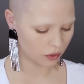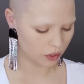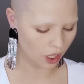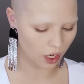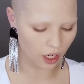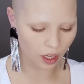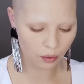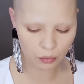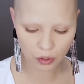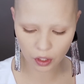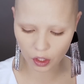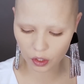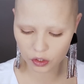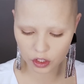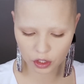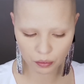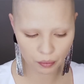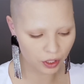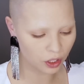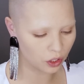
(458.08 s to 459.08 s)
So I'm going
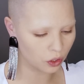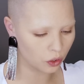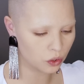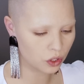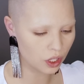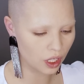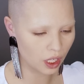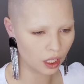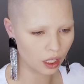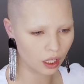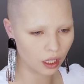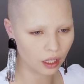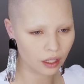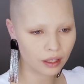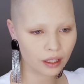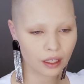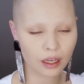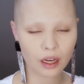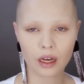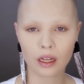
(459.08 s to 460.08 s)
to be using
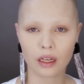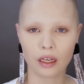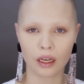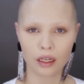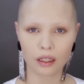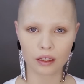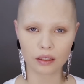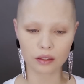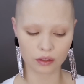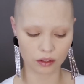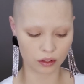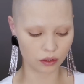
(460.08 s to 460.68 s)
the colour